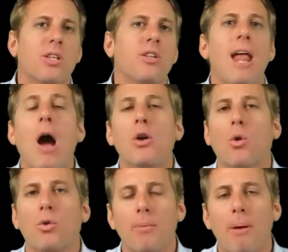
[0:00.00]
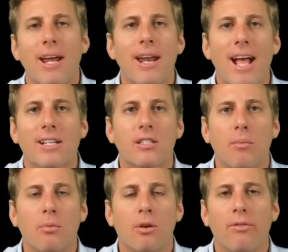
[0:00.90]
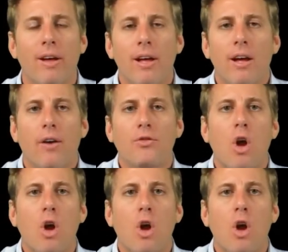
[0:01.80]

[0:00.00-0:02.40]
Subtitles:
and now you're only paying X number of